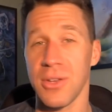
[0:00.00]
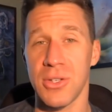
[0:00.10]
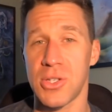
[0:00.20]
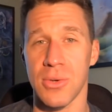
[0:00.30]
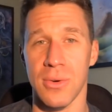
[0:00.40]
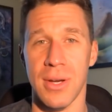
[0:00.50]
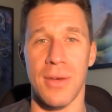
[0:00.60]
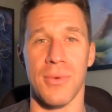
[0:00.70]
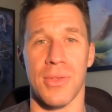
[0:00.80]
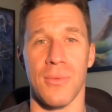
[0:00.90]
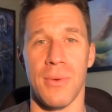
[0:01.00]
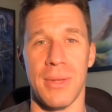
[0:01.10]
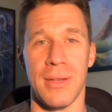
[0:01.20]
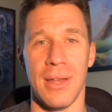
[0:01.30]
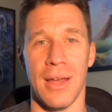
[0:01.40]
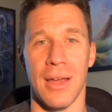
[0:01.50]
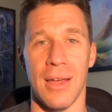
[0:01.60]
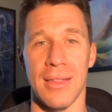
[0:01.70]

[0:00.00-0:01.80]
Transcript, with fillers: a good story with a woman uh,